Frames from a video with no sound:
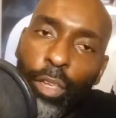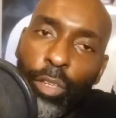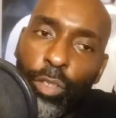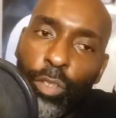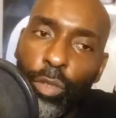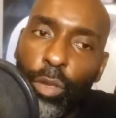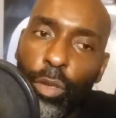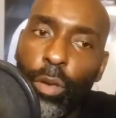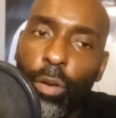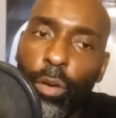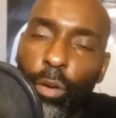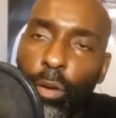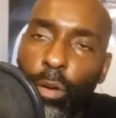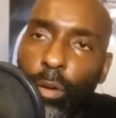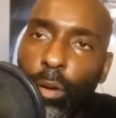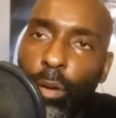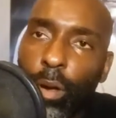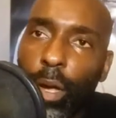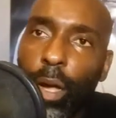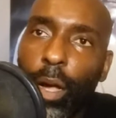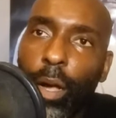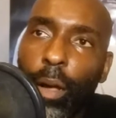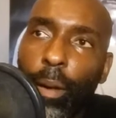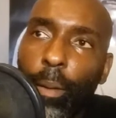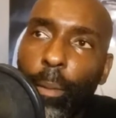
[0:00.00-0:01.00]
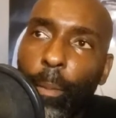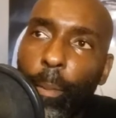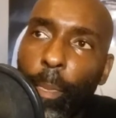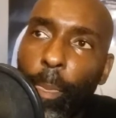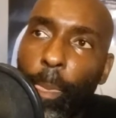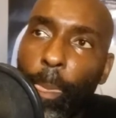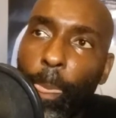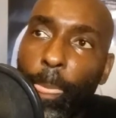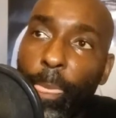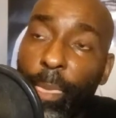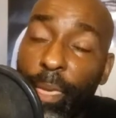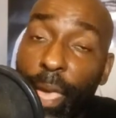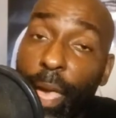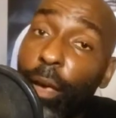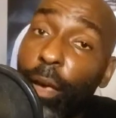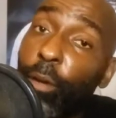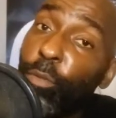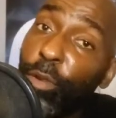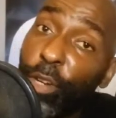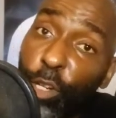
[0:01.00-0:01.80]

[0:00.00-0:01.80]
So, yeah,